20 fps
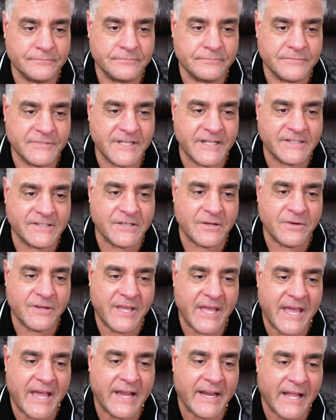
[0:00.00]
But that's
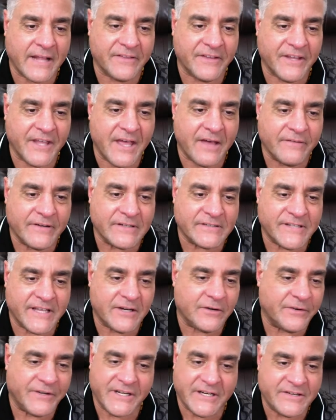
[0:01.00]
okay. I got the evidence. They
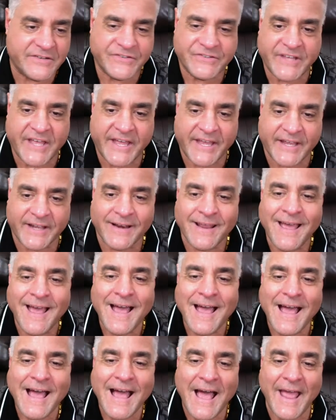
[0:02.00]
don't need to say it.
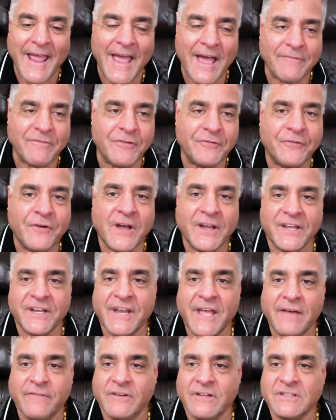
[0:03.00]
I have the fucking
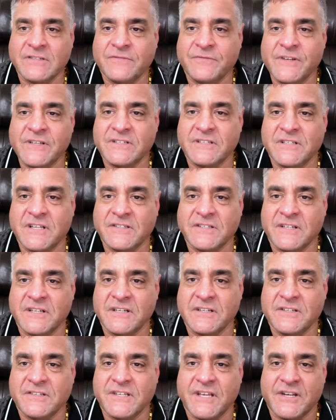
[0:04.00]
evidence. Visa doesn't need
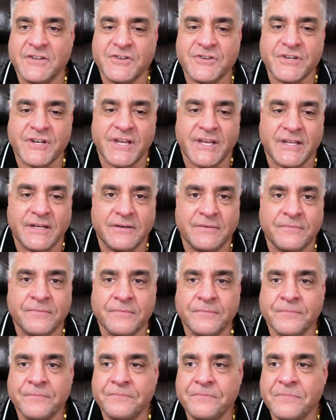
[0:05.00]
to say shit.
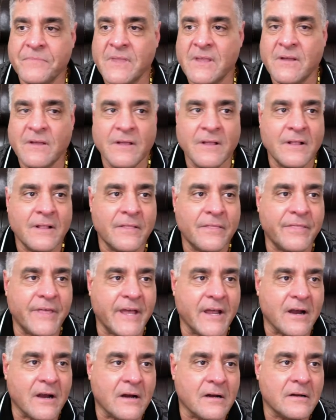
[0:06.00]

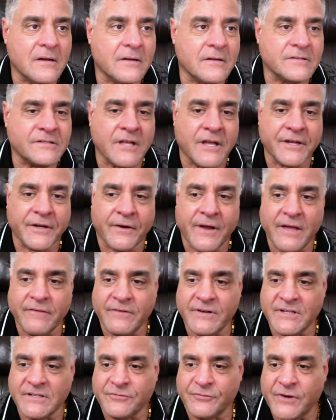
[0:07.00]
There. There's all your
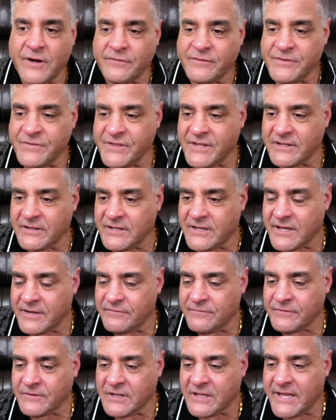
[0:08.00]
evidence for everything that
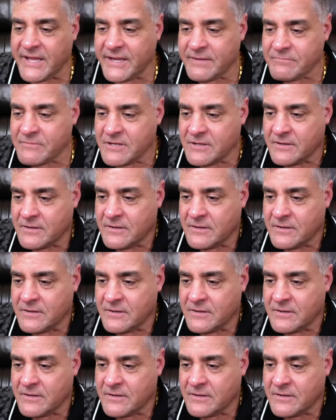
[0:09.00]
I've claimed.